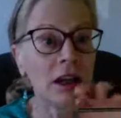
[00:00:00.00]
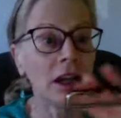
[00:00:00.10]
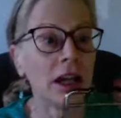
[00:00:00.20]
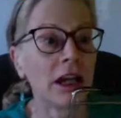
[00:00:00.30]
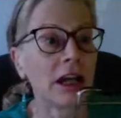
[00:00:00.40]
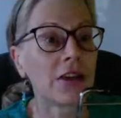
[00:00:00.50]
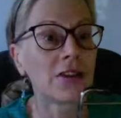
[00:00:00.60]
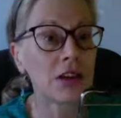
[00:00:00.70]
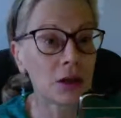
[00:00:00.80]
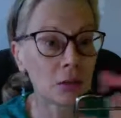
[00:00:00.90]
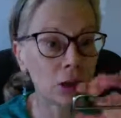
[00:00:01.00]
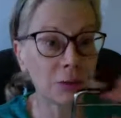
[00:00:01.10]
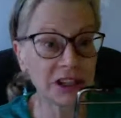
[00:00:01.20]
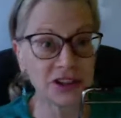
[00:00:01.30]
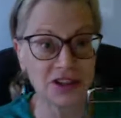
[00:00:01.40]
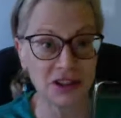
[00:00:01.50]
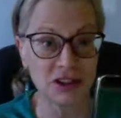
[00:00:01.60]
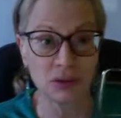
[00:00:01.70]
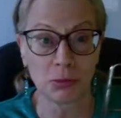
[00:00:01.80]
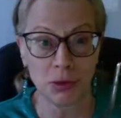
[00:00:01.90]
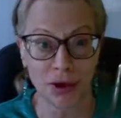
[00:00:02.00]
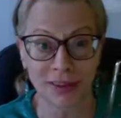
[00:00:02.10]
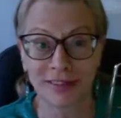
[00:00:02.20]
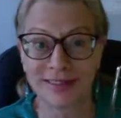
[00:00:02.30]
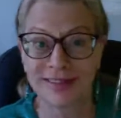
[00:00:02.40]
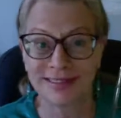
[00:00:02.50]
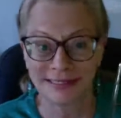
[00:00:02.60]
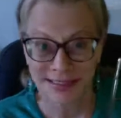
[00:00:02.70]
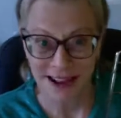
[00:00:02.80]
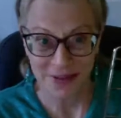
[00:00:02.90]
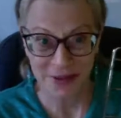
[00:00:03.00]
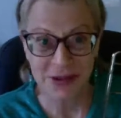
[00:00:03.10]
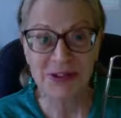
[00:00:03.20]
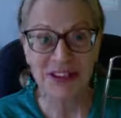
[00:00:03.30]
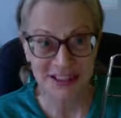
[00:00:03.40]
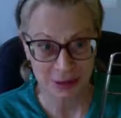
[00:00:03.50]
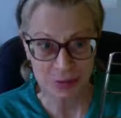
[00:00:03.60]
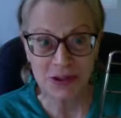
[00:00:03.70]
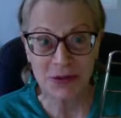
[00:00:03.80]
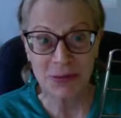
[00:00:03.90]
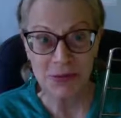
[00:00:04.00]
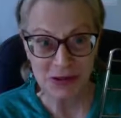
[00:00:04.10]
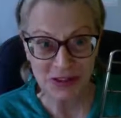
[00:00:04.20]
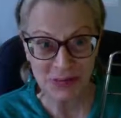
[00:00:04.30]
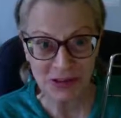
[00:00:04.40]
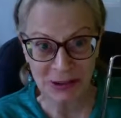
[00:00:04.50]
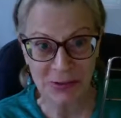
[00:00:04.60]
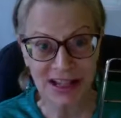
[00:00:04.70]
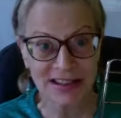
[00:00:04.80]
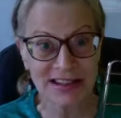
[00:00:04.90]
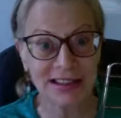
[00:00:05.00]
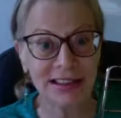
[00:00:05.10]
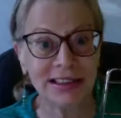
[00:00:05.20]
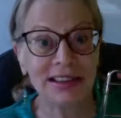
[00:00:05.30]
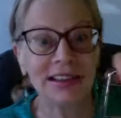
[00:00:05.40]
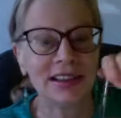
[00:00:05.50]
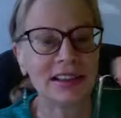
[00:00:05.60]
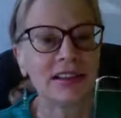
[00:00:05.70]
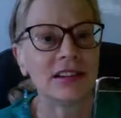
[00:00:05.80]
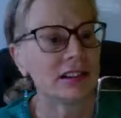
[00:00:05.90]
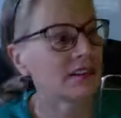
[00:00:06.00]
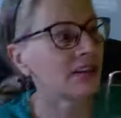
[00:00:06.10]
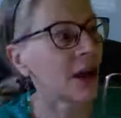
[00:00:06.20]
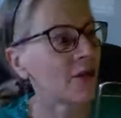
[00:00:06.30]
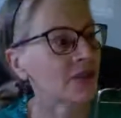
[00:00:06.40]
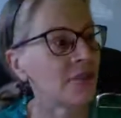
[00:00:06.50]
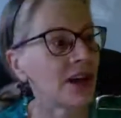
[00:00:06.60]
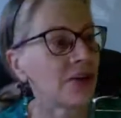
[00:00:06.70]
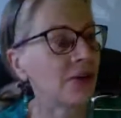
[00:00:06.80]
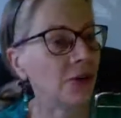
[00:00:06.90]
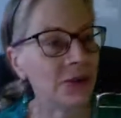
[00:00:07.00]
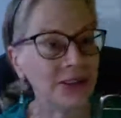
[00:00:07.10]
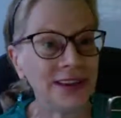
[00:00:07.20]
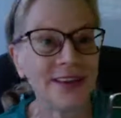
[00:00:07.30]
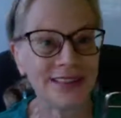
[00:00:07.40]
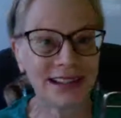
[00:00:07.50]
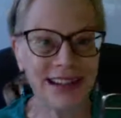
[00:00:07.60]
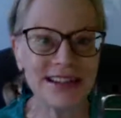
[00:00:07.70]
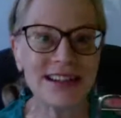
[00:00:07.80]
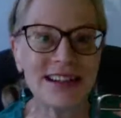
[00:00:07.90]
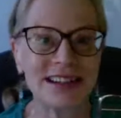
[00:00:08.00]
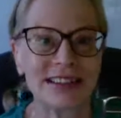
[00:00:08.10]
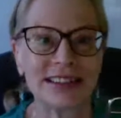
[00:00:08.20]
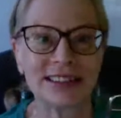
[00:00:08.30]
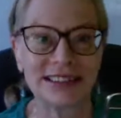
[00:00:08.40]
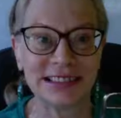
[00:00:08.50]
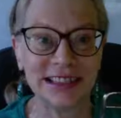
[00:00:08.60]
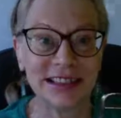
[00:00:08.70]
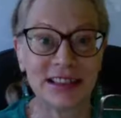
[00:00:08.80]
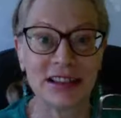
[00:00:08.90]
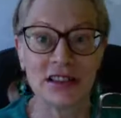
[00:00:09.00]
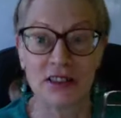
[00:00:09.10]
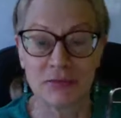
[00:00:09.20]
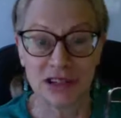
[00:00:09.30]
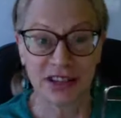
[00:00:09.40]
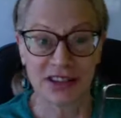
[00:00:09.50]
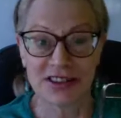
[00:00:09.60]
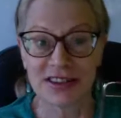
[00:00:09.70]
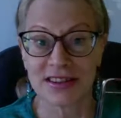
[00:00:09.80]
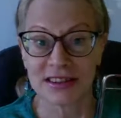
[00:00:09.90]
And it will be continued more on Thursday because I'm doing more experiments. That was my whole idea, because